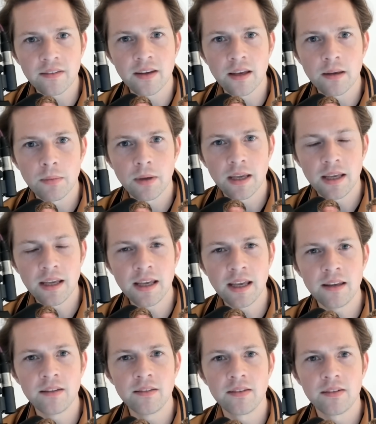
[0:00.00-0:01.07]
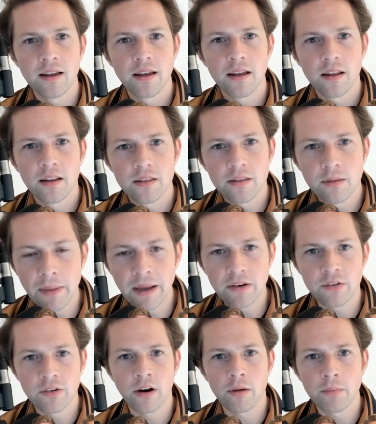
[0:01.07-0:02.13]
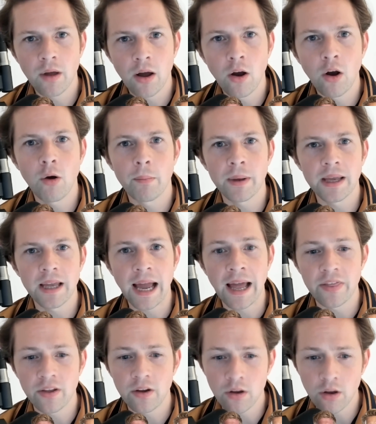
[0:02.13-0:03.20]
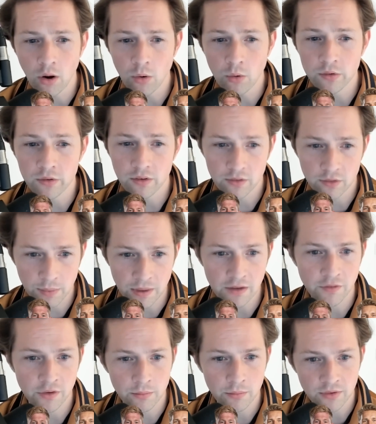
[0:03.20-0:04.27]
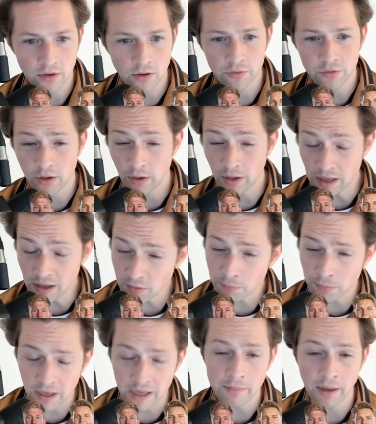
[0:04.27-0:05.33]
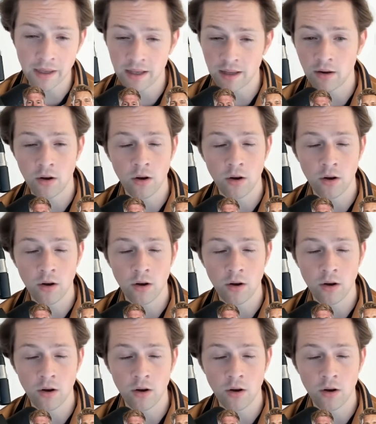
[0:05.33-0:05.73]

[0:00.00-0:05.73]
team. He is the metronome, the heartbeat, and the goals speak for themselves. You know, his playmaking at